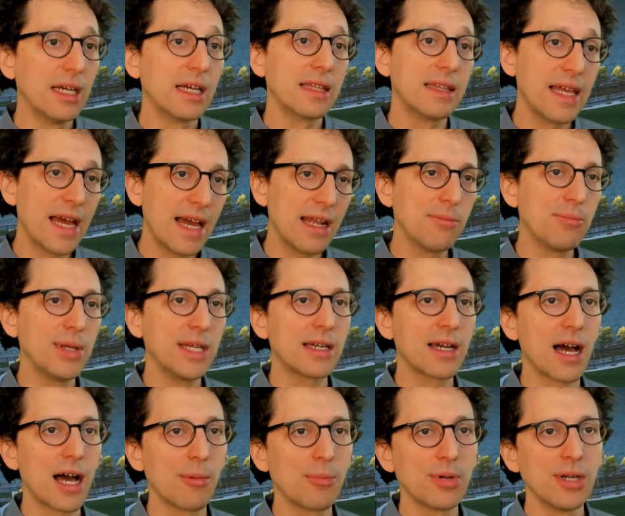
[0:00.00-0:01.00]
Then pick
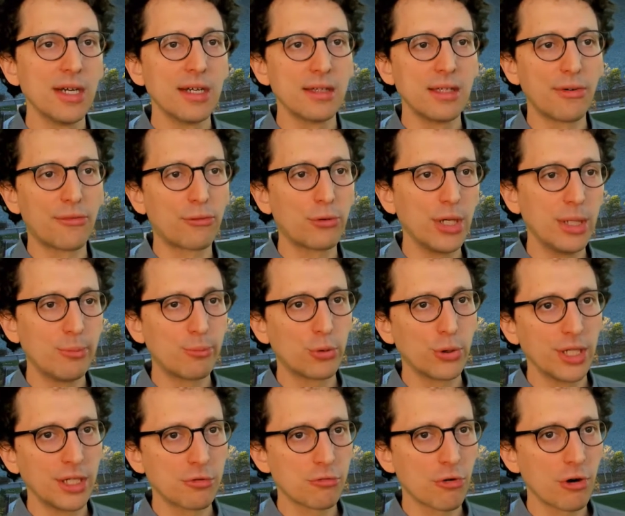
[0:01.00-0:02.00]
up the three
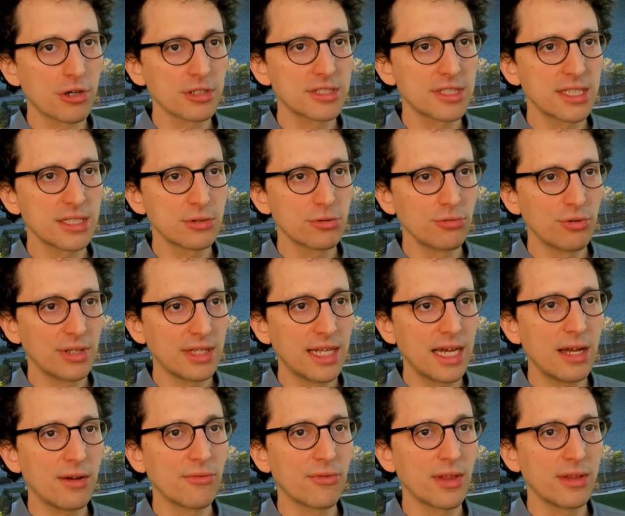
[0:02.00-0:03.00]
print crosses to the
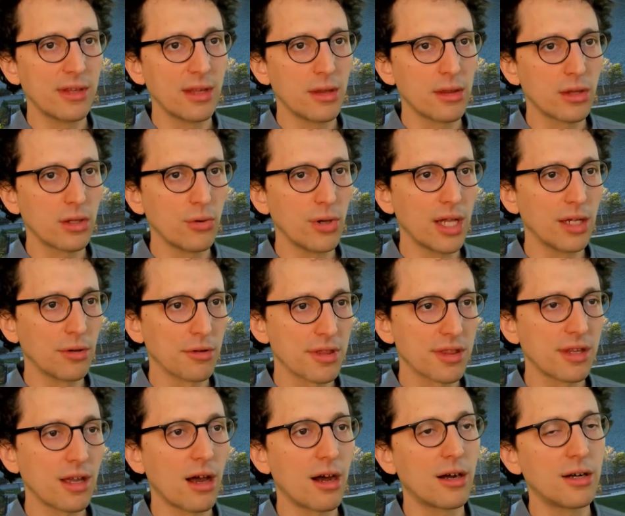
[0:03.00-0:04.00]
left and these two yellow
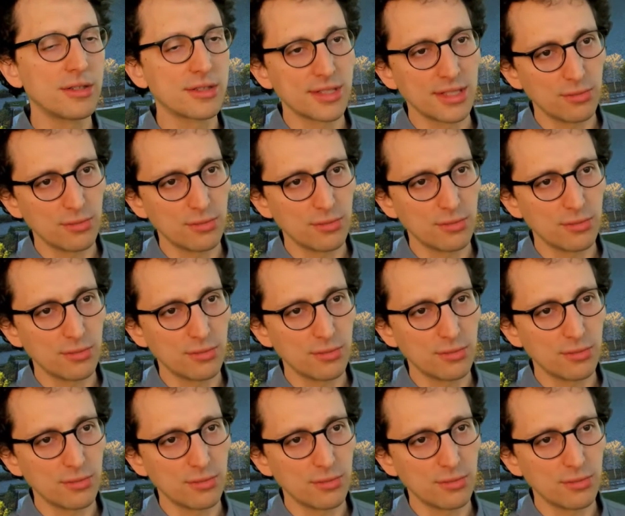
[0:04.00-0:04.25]
stars,